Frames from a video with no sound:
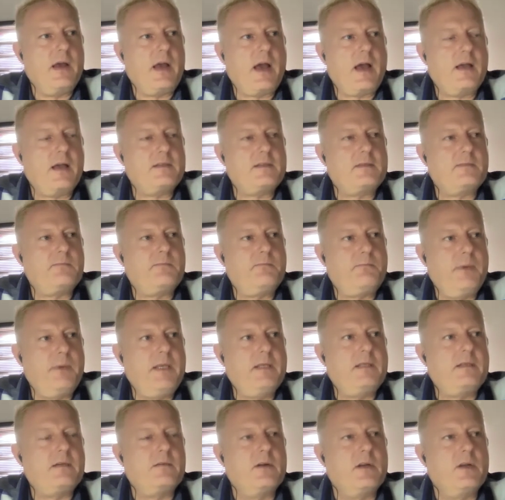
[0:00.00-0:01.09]
as
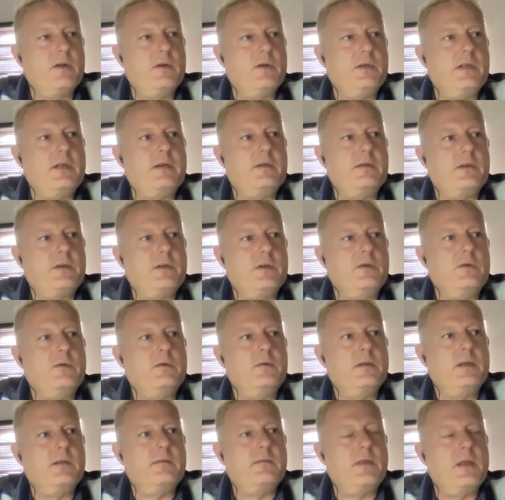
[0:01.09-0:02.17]
Peter alluded to,
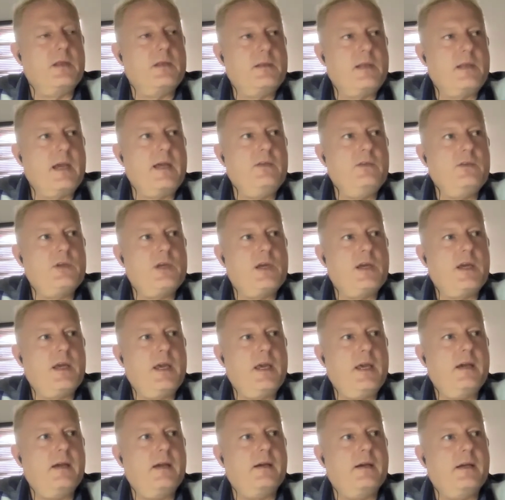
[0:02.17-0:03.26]
the danger
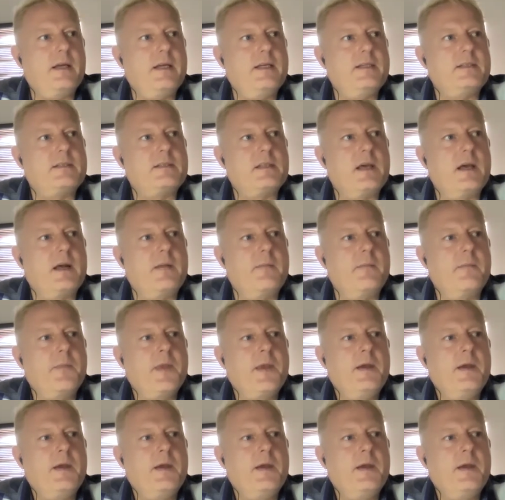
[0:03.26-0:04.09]
here is that